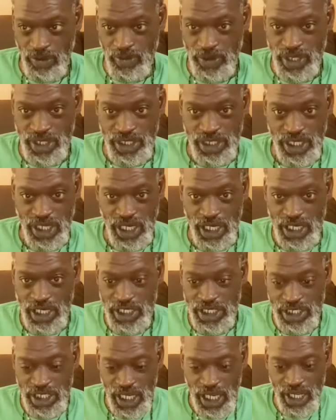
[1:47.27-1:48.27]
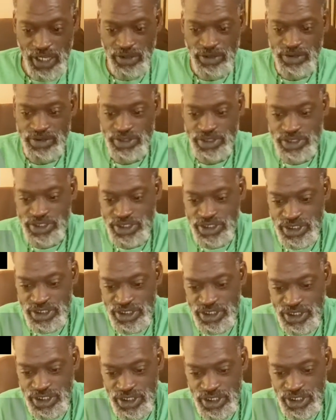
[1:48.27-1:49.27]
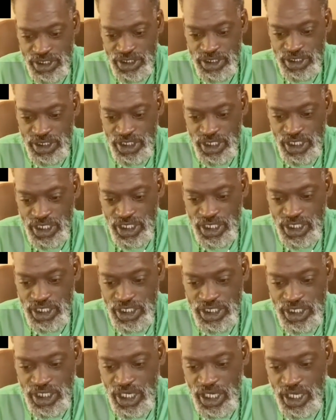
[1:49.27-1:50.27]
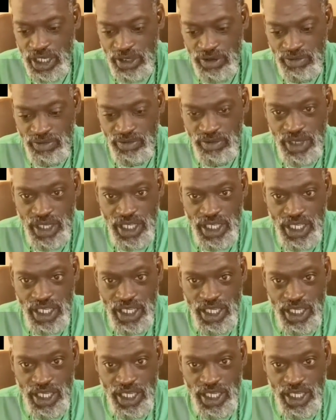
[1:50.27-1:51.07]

been checking us out. Gye-Nyame Media